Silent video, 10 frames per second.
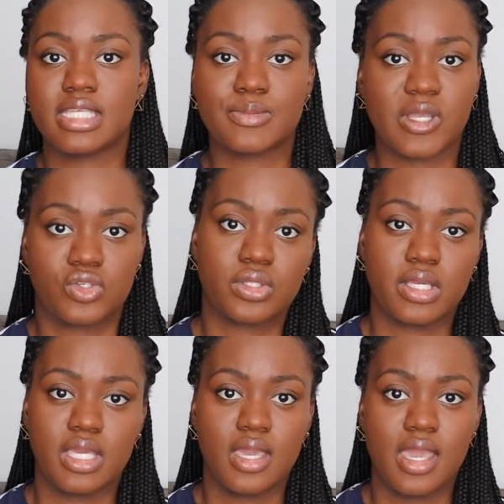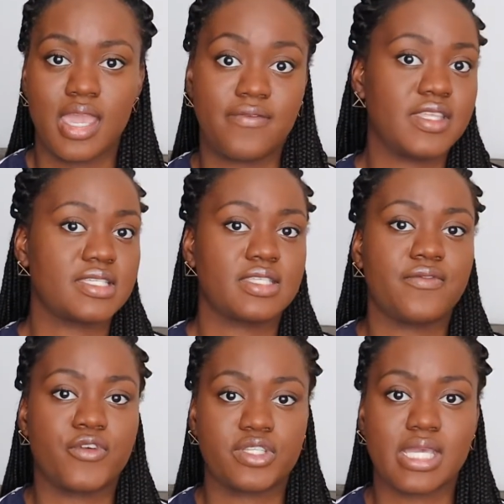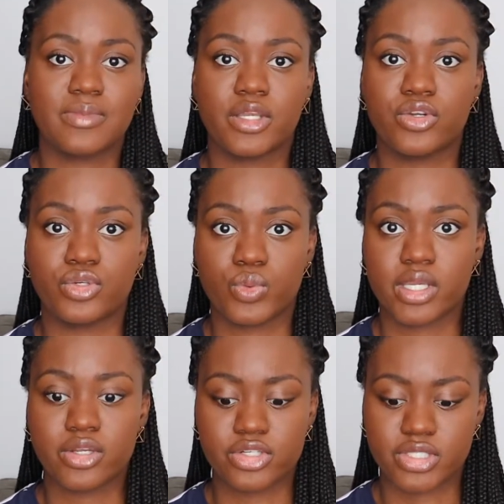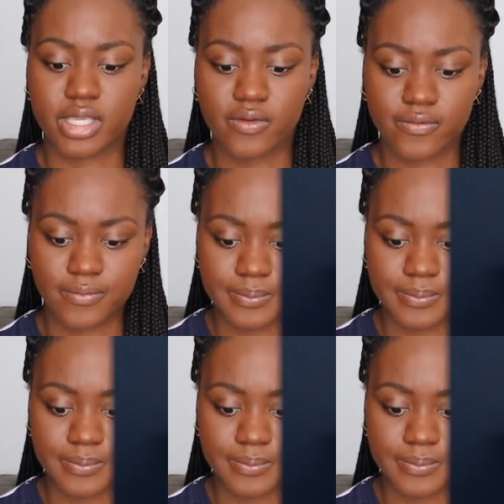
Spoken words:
especially if this is the first time that you're doing it yourself.